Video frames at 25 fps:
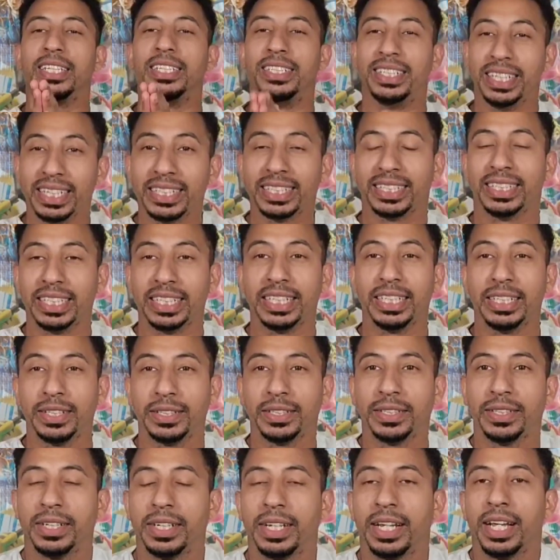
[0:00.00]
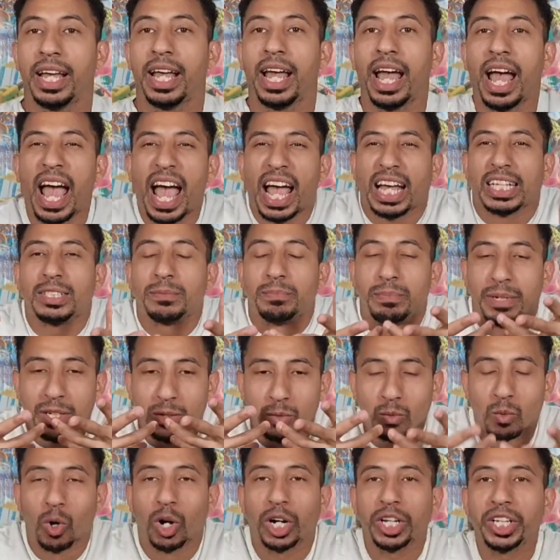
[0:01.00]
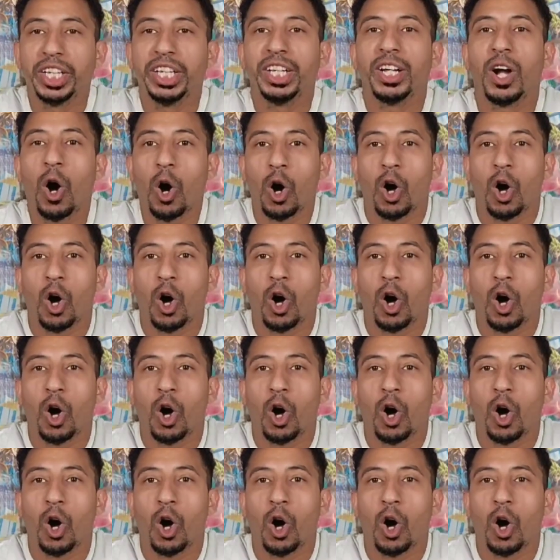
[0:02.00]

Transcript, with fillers: Disney has been working